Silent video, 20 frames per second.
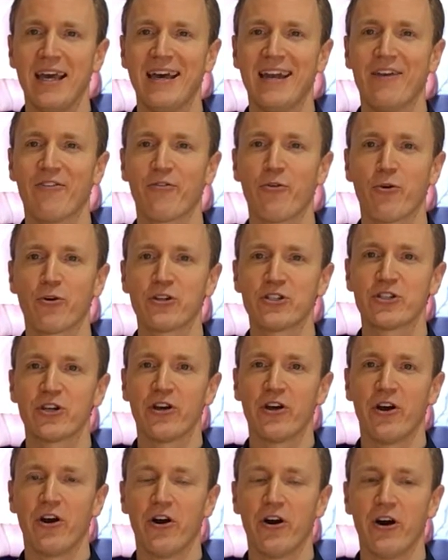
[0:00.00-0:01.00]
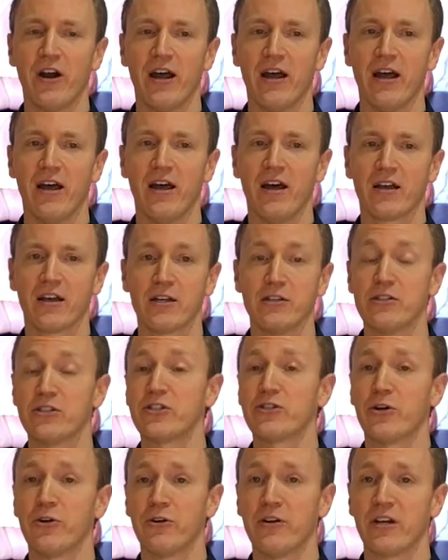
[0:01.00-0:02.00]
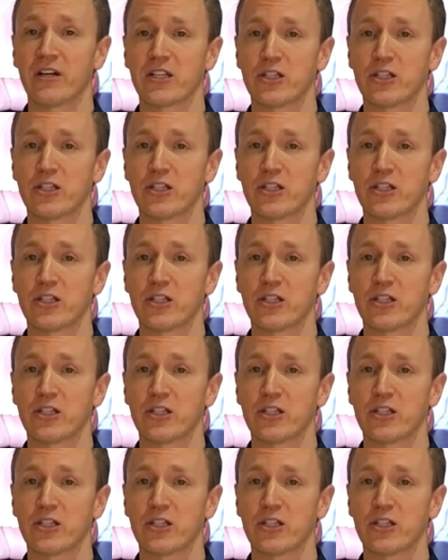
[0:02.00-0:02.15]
And of course, her concerned